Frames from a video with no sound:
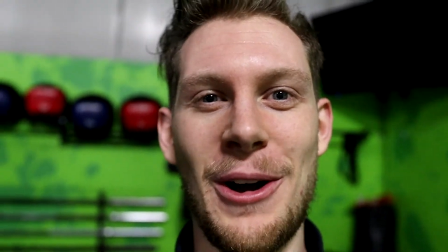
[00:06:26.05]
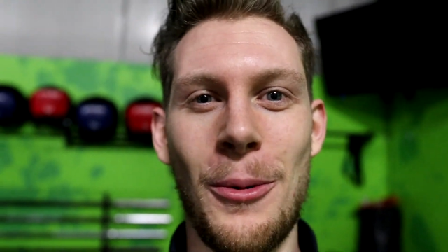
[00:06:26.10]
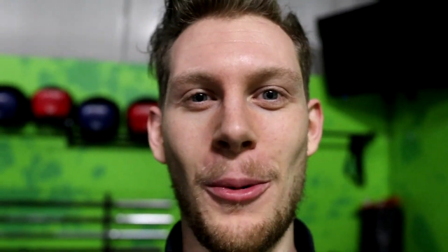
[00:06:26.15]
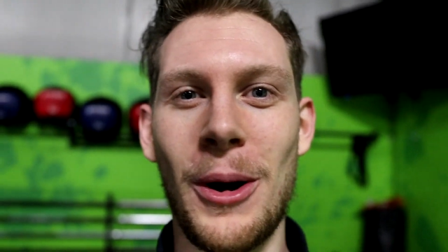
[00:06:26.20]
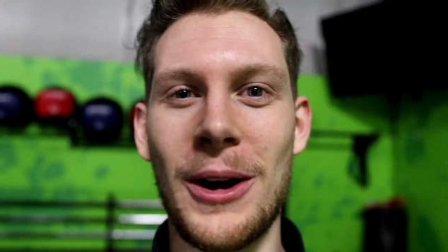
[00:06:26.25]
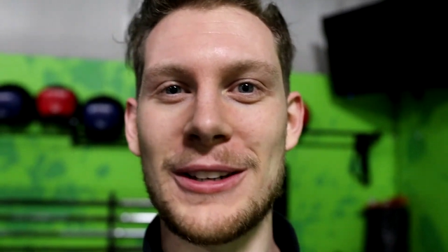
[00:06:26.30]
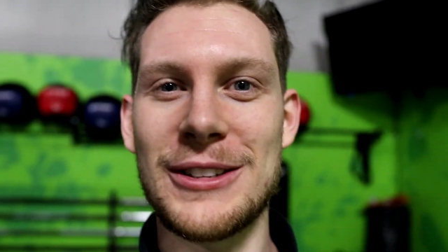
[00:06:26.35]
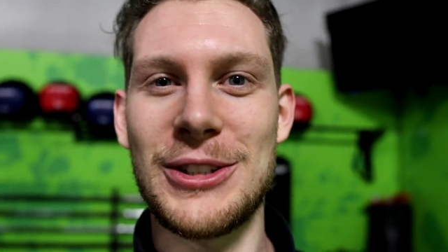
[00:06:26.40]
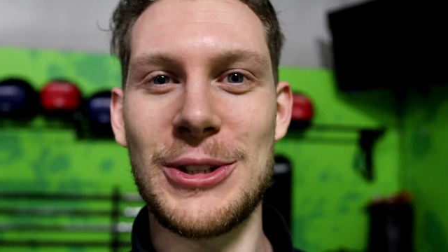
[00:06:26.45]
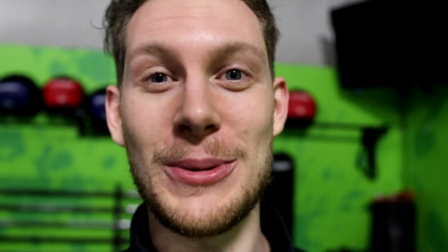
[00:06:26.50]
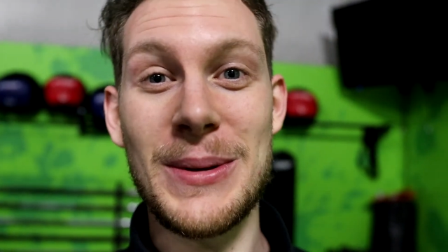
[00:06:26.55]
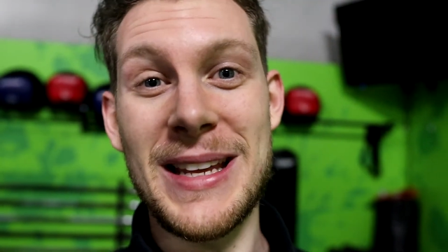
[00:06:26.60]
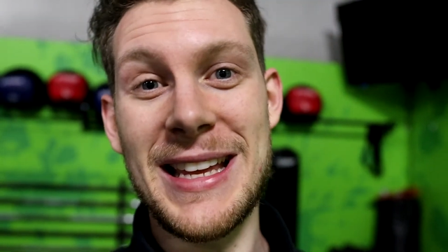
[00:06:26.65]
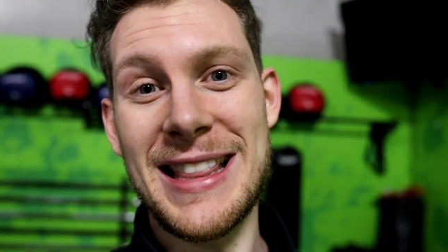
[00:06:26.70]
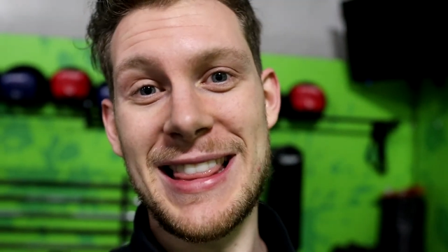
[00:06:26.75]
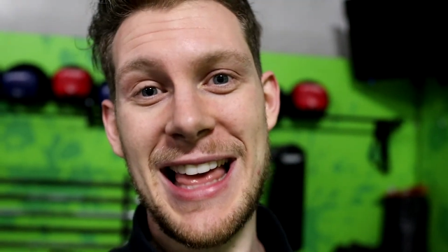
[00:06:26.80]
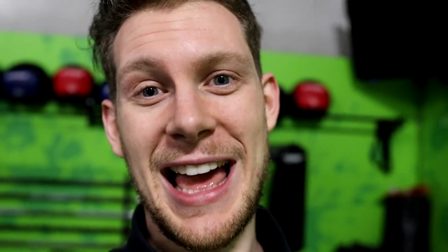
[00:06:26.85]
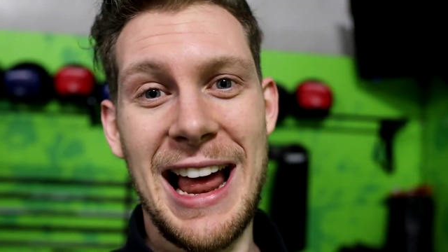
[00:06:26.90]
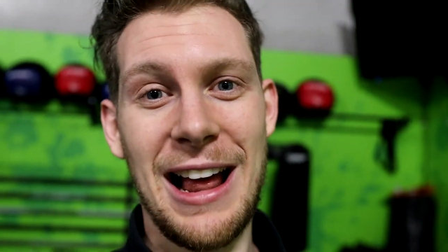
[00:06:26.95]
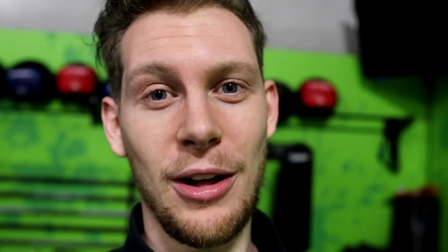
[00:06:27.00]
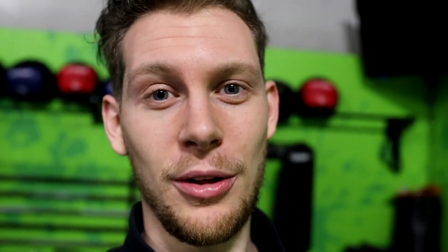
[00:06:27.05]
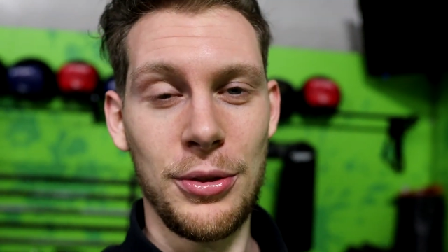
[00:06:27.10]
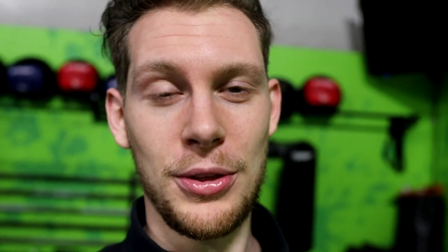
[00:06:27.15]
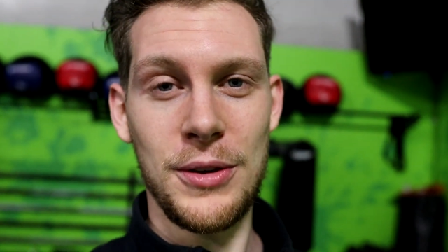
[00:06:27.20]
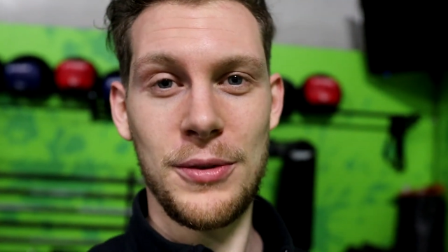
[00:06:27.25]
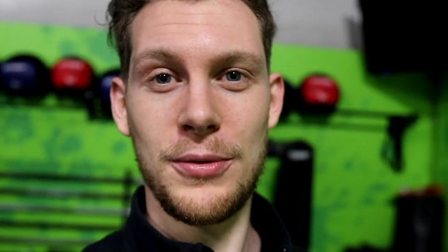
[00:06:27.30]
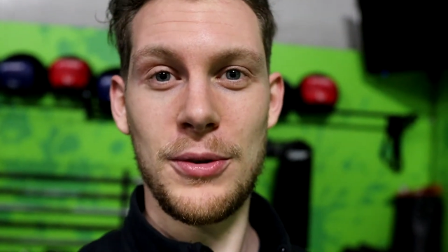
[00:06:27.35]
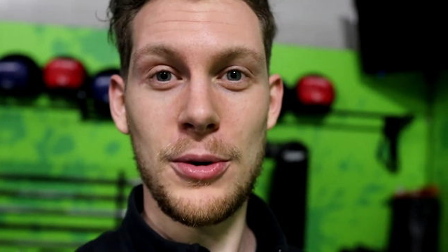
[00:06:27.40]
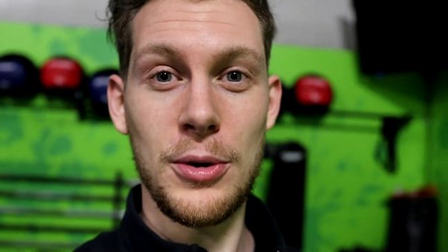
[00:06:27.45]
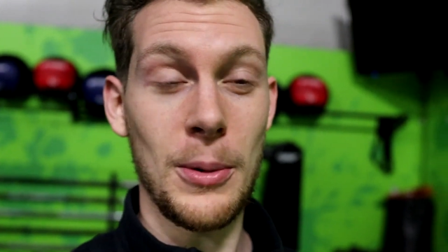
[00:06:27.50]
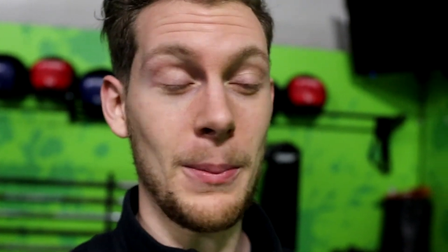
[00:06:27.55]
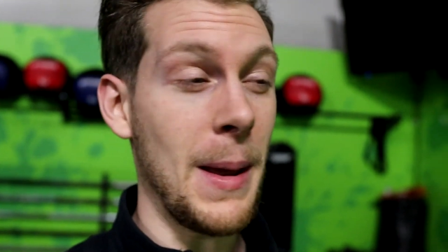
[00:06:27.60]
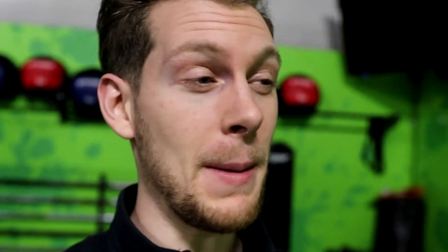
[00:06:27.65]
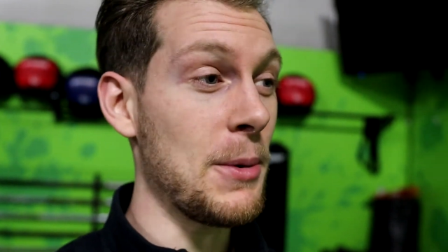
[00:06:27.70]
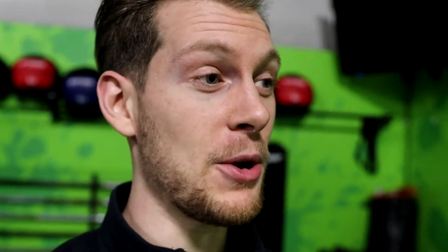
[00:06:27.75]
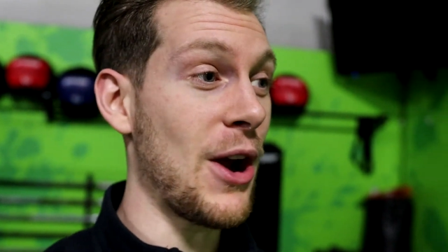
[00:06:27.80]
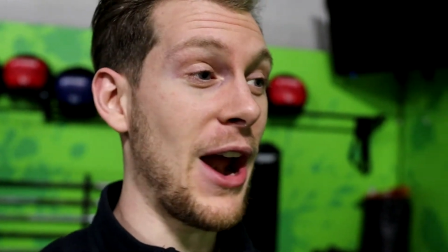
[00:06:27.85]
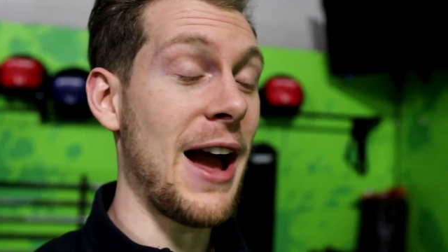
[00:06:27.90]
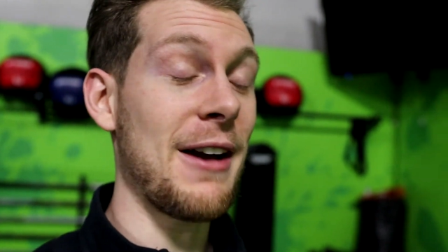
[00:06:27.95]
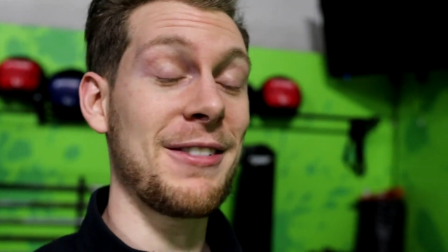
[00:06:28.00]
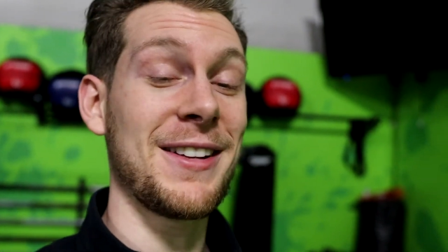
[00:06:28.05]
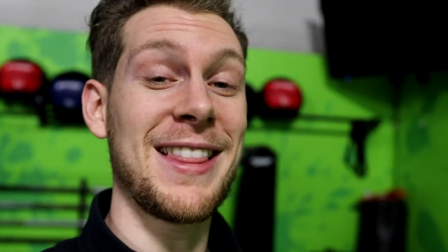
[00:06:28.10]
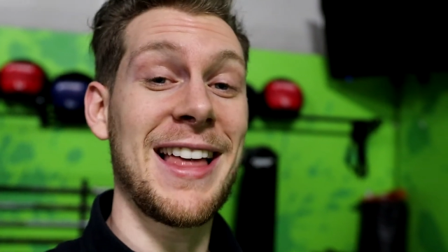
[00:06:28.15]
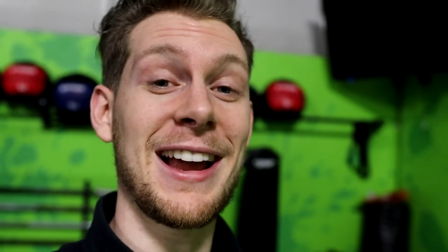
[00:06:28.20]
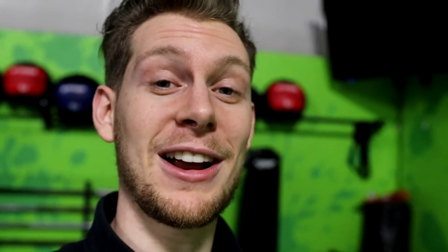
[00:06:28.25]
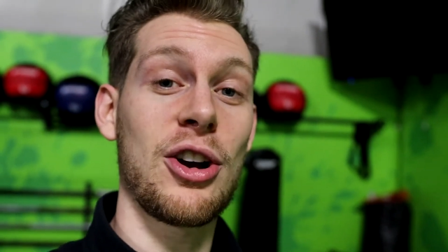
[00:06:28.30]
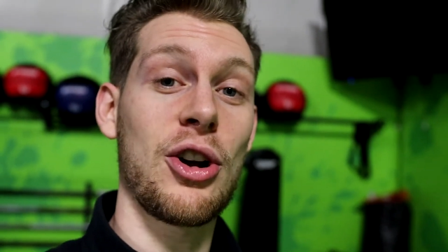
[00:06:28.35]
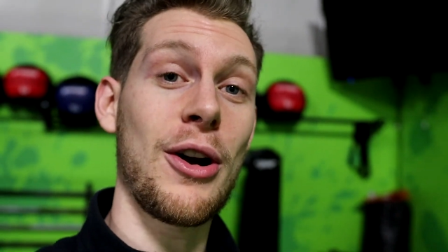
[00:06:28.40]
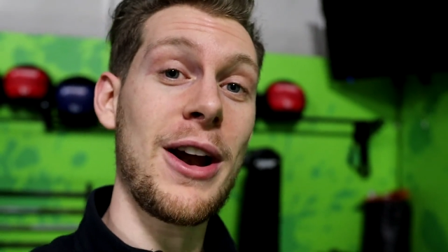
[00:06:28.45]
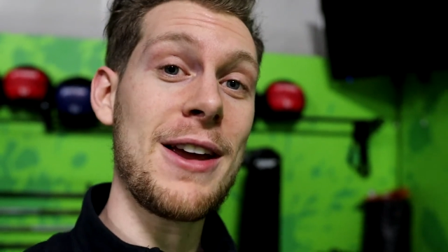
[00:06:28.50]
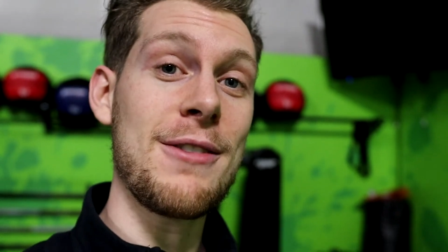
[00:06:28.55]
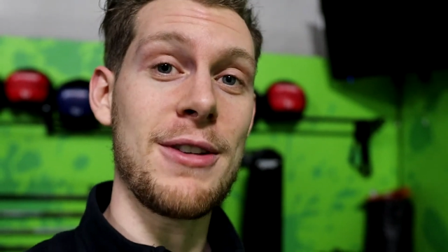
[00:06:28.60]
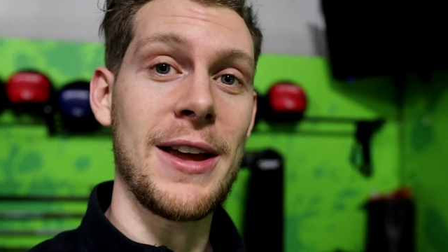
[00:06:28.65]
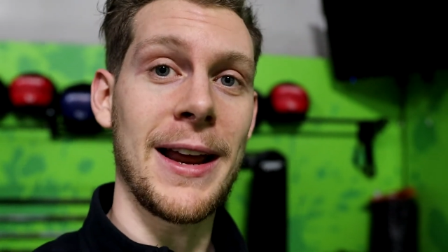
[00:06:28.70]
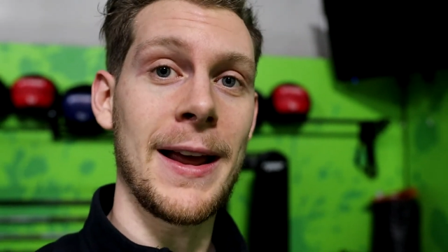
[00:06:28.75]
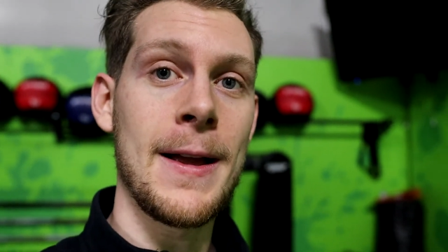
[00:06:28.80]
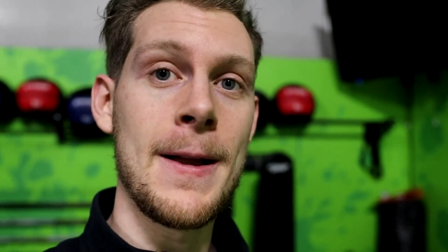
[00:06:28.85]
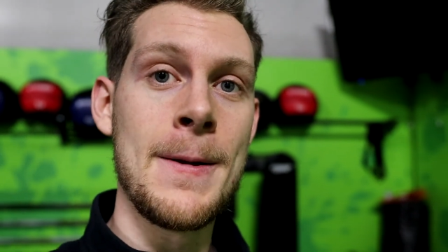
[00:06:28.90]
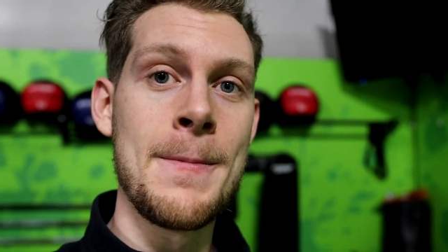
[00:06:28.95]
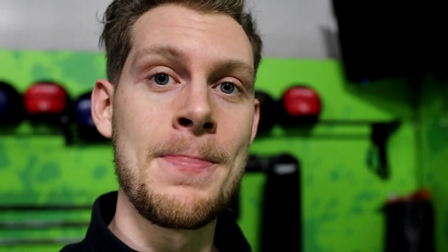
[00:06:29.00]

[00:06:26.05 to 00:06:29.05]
want to eat that healthy food, or maybe you're having that craving.